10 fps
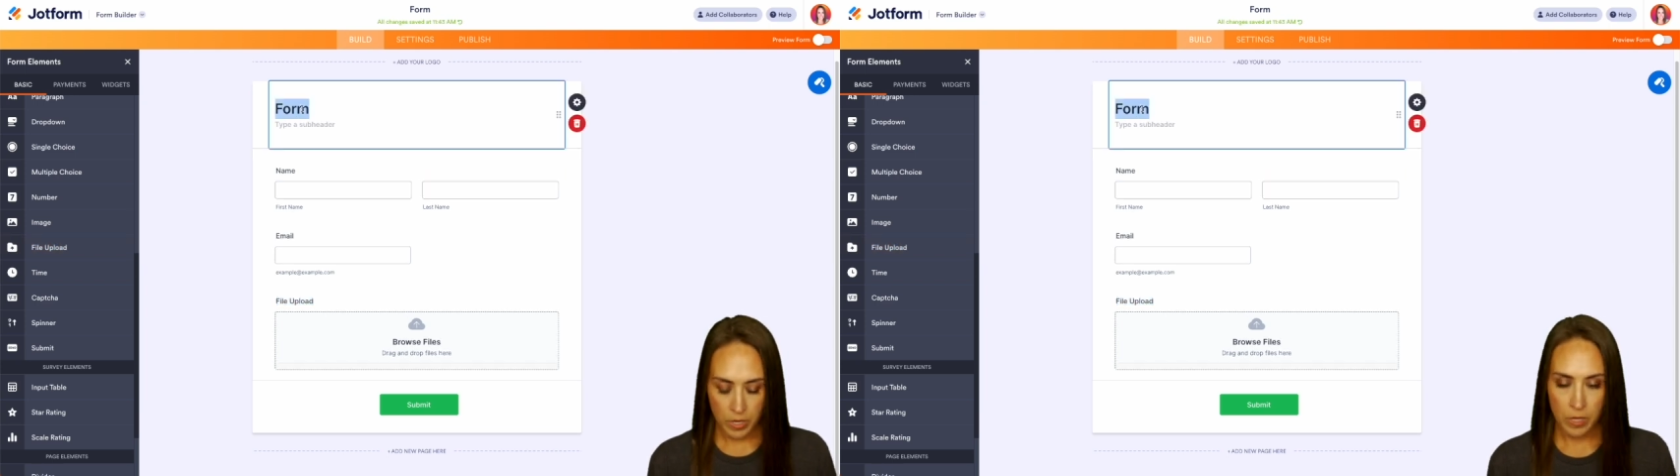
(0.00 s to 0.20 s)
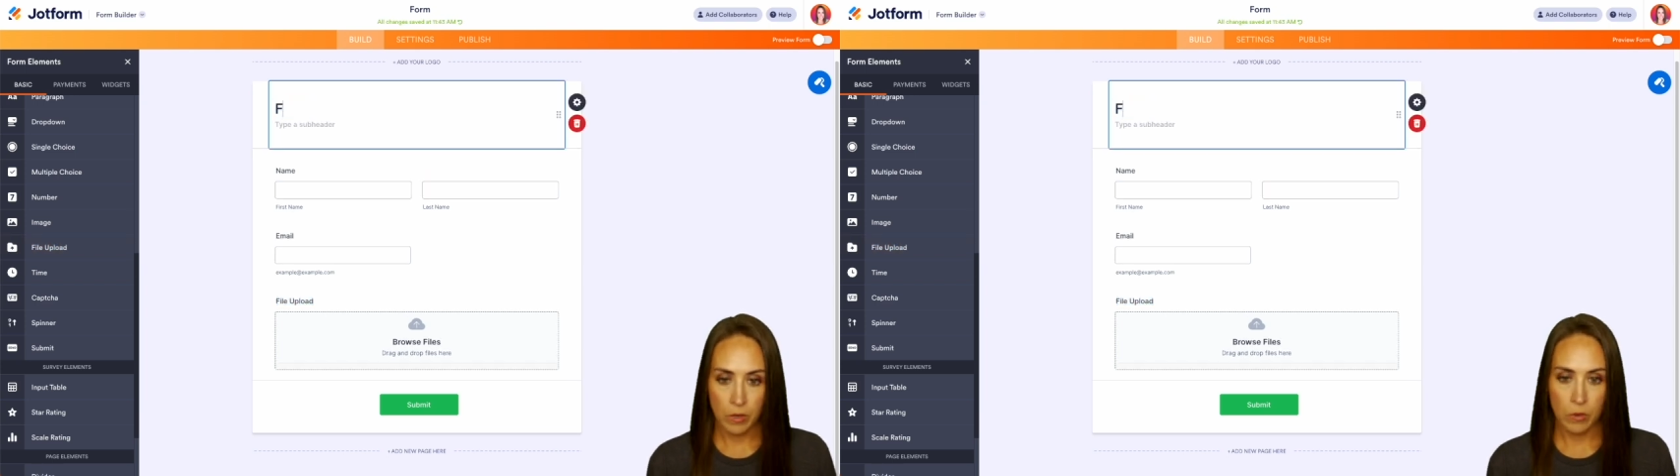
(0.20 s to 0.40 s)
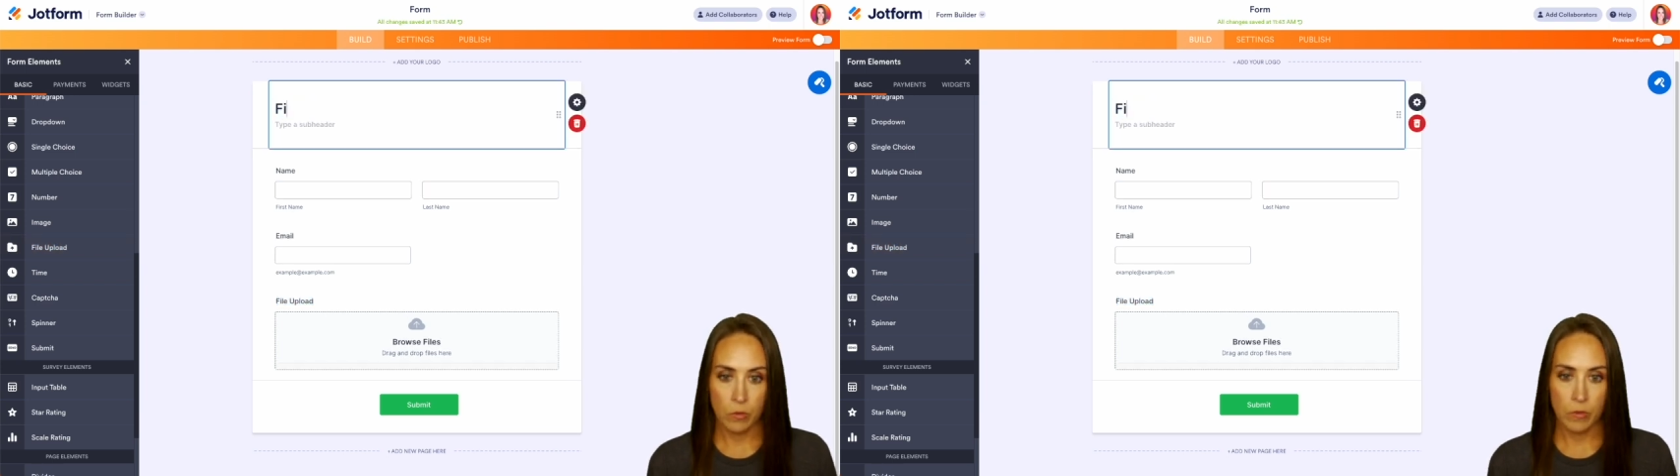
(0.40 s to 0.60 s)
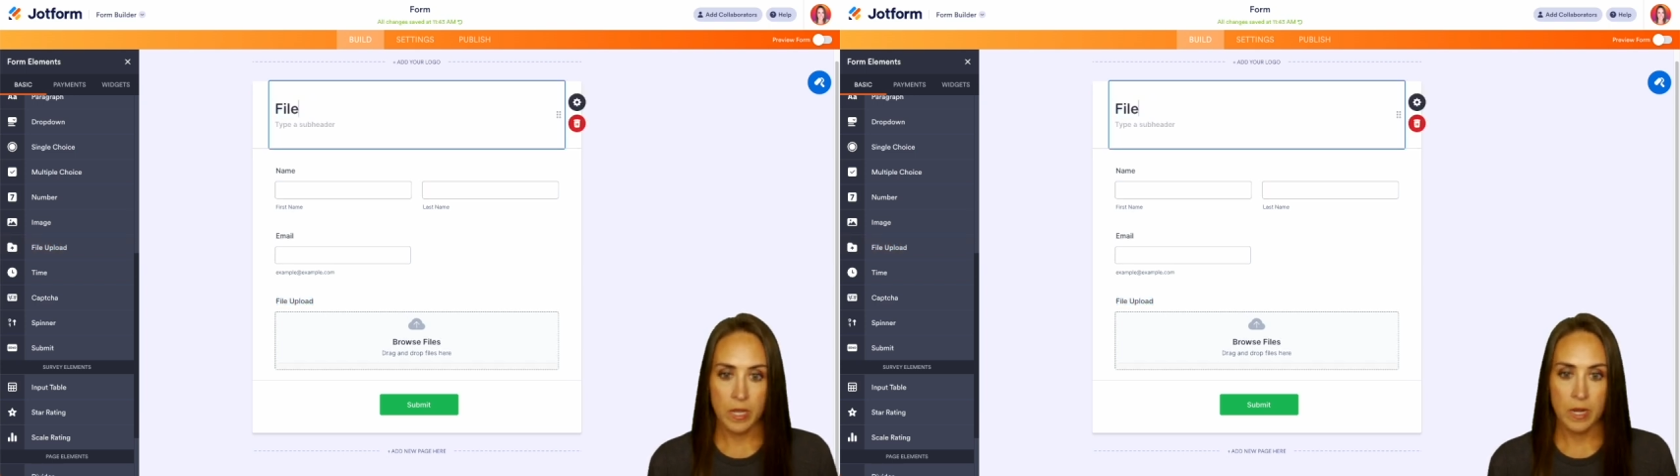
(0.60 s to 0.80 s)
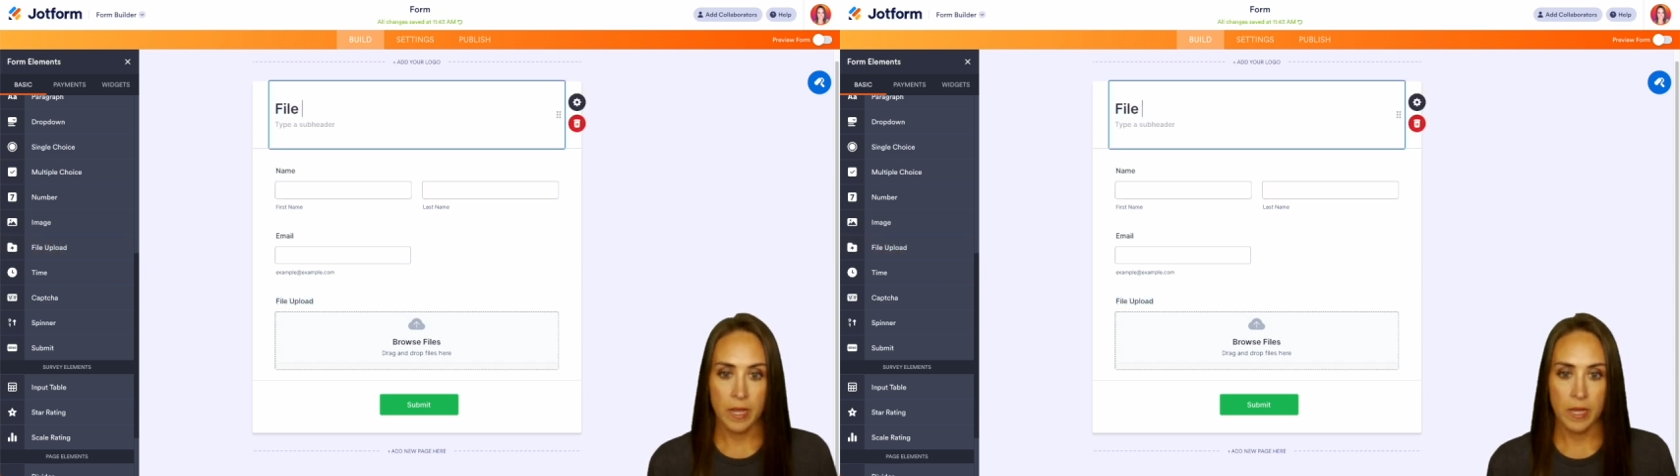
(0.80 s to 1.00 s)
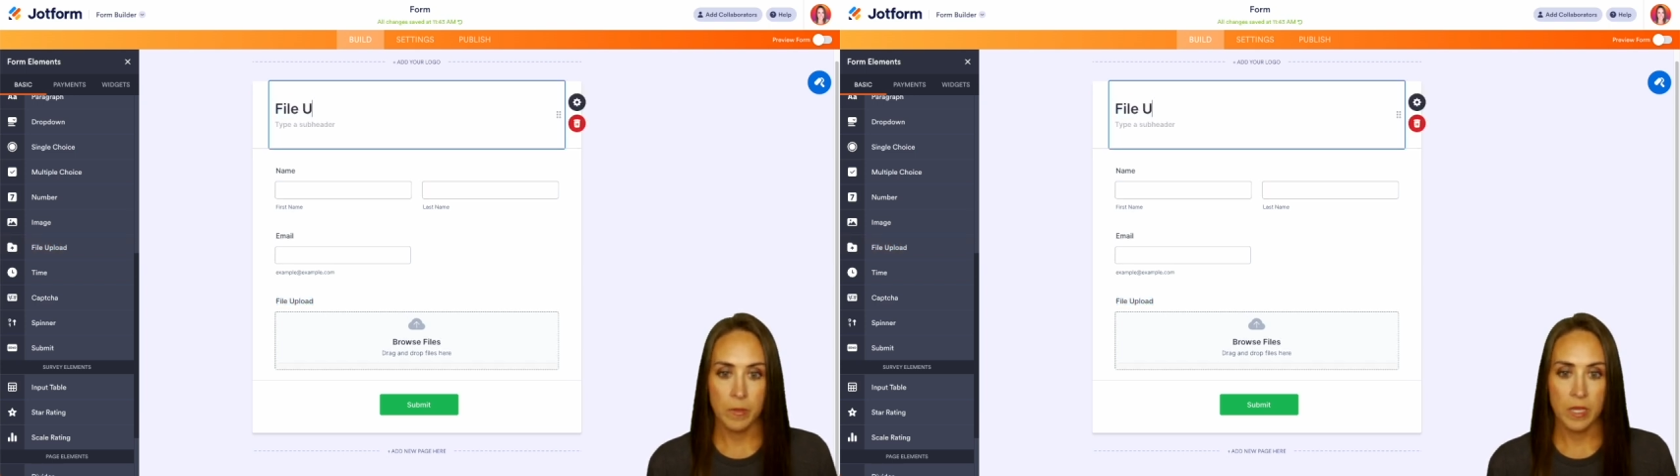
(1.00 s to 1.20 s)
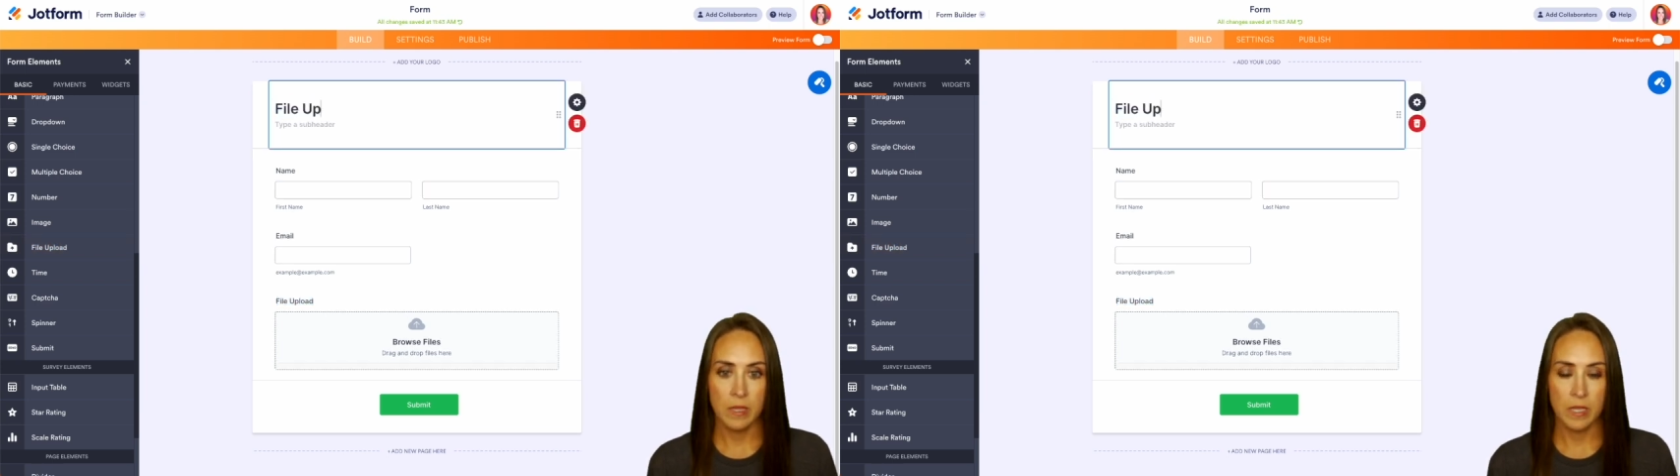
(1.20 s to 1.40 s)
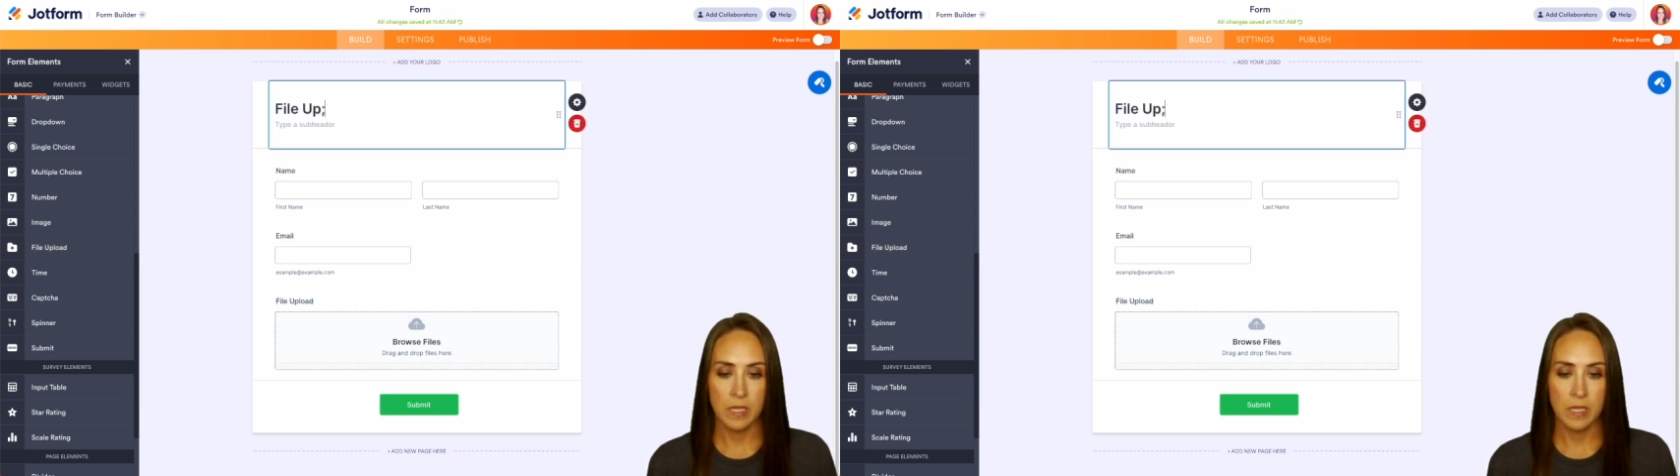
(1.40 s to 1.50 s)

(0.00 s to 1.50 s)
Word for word: then we can rename